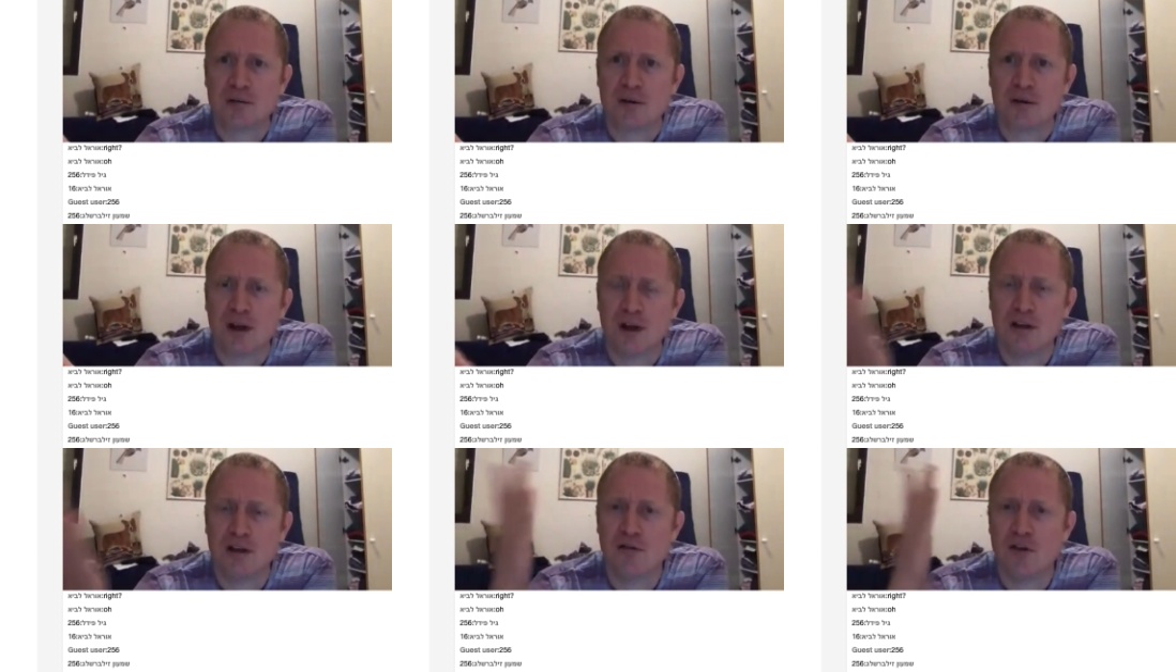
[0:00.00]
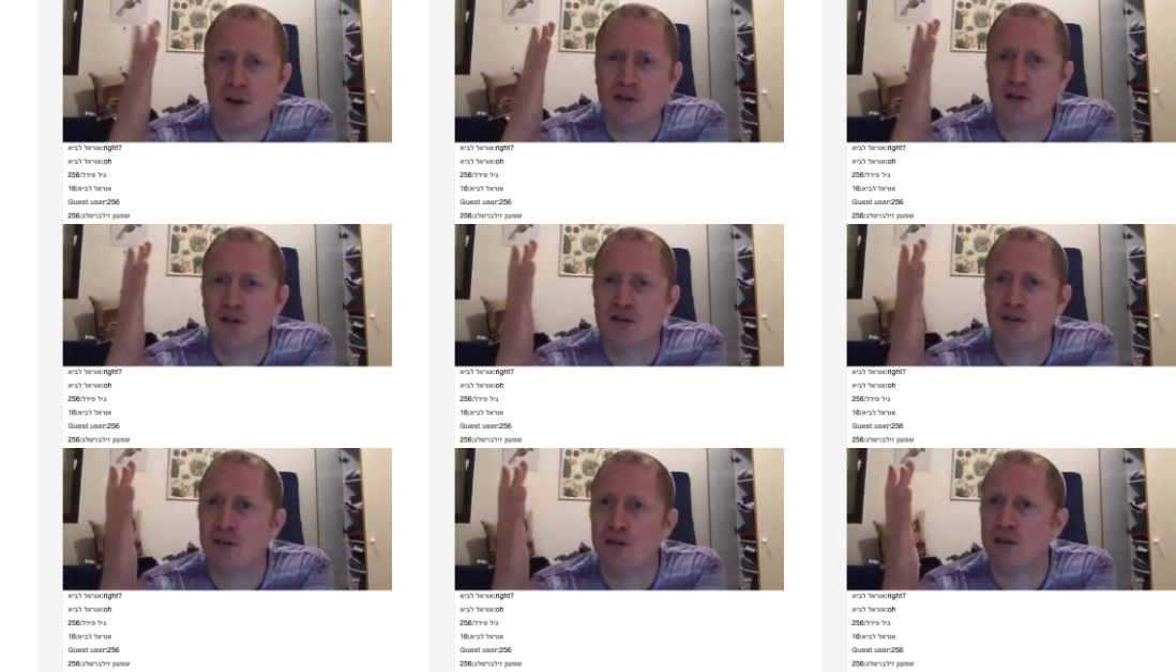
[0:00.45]
And if you
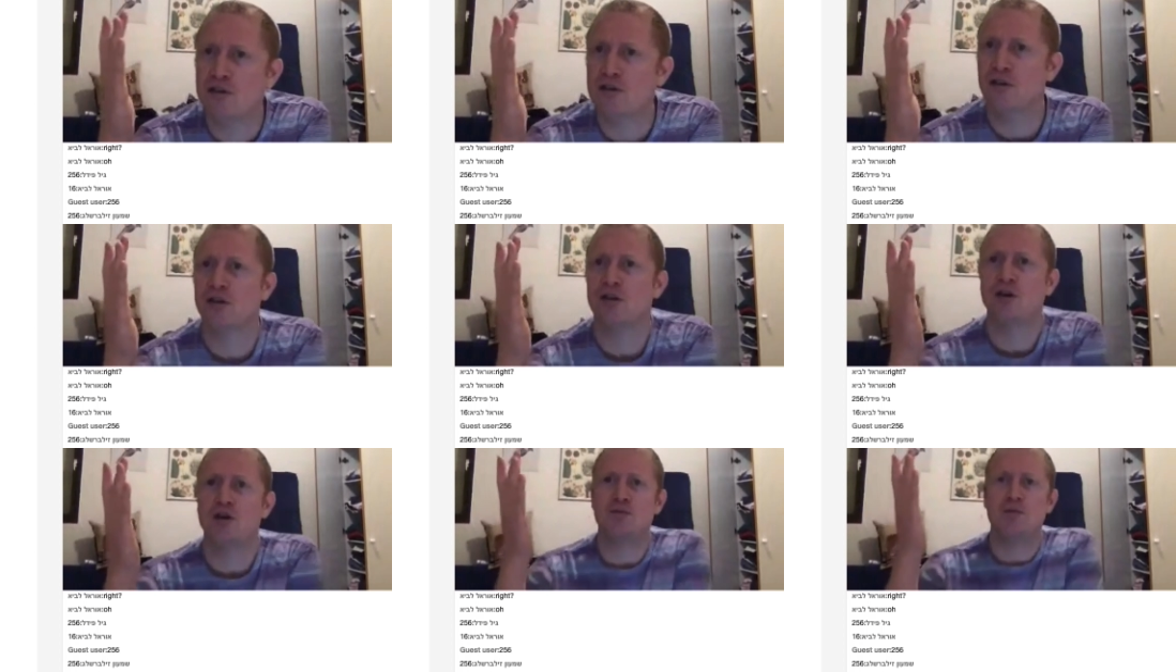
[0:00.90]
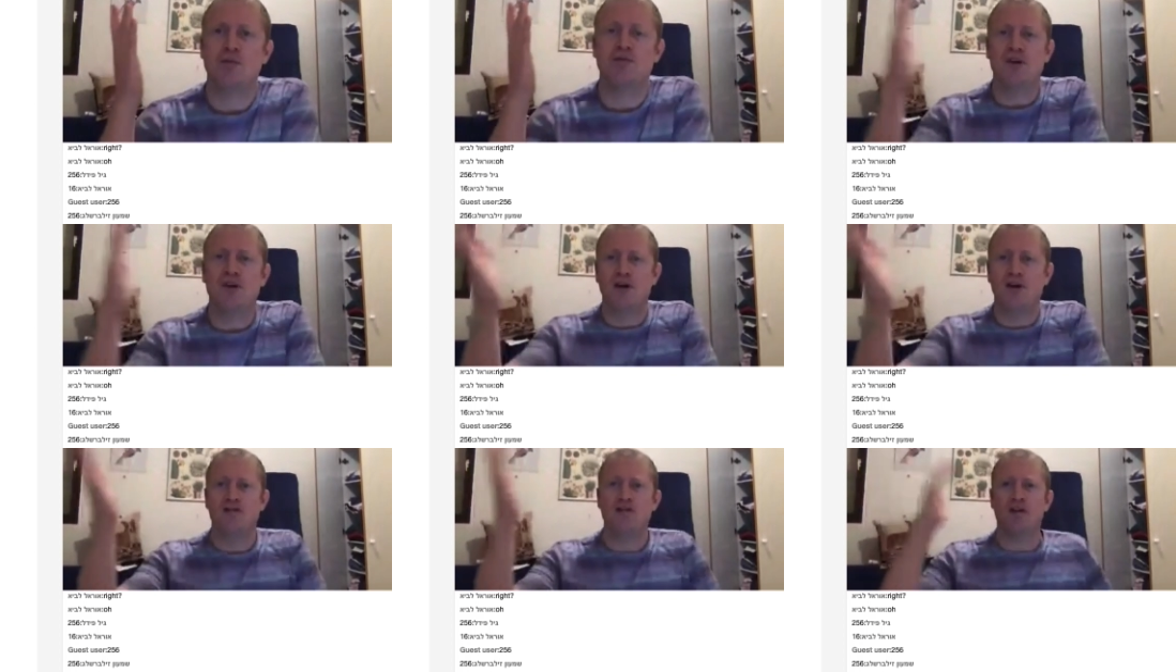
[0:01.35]
understood it, you'd be
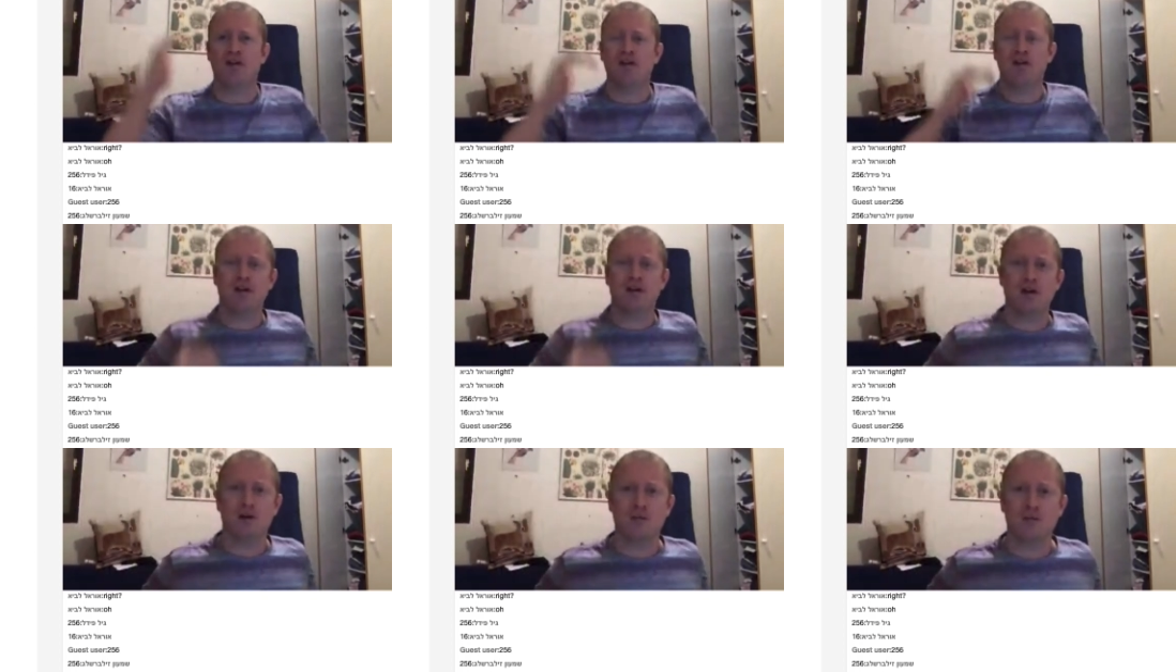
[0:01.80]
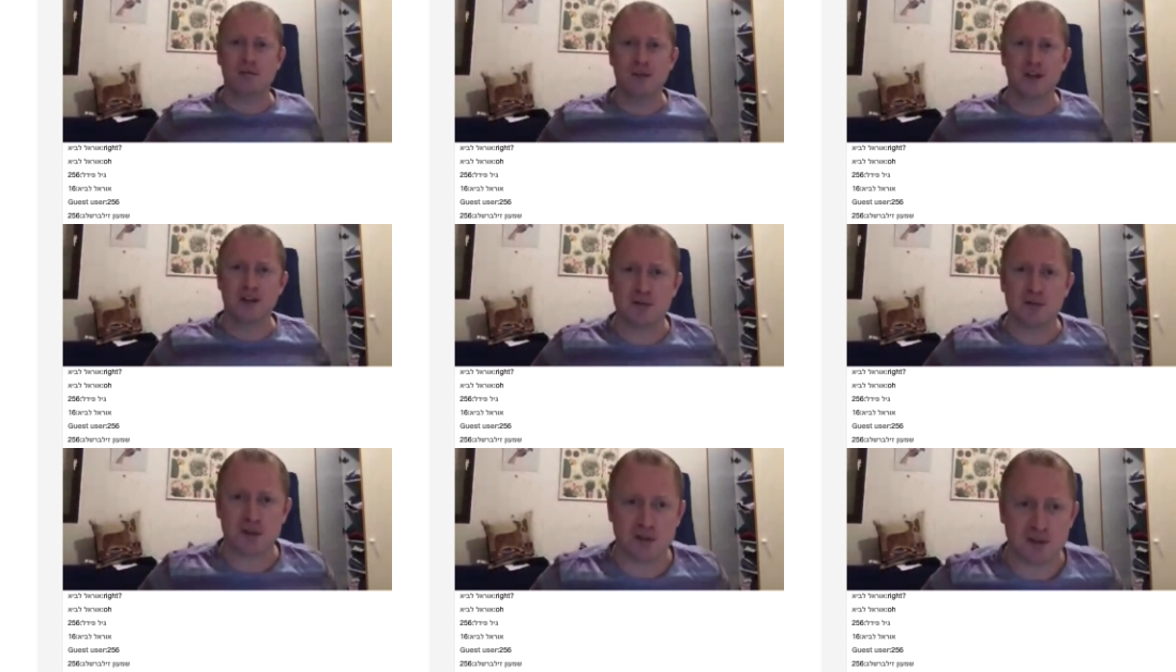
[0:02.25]
very, very
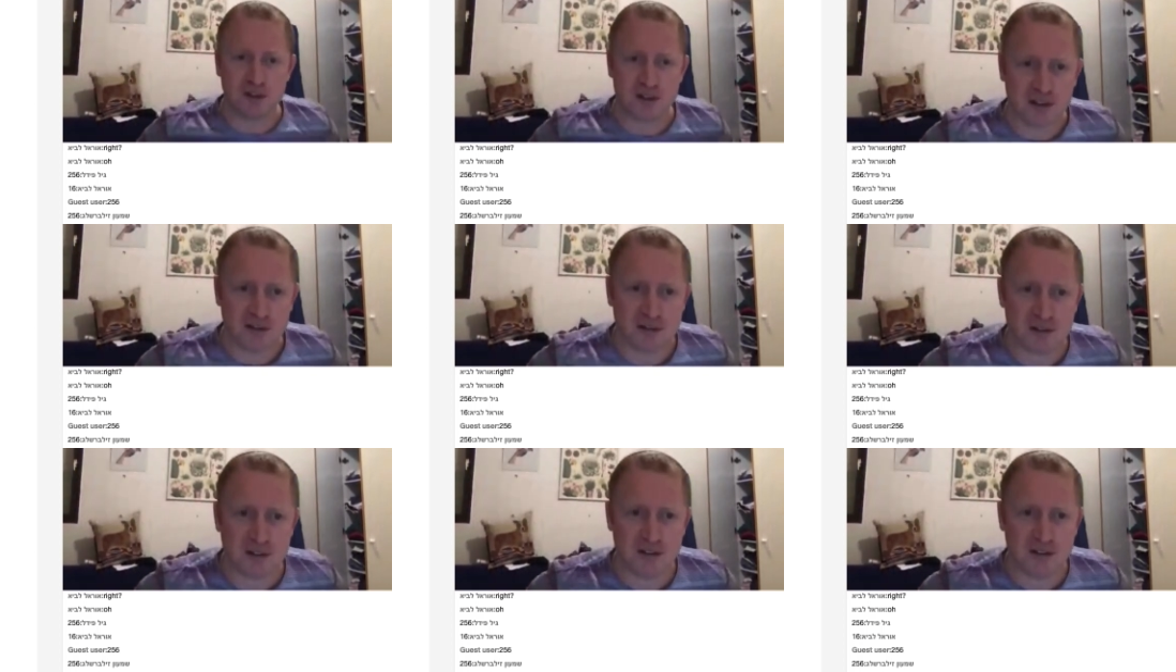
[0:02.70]
pleased with yourself.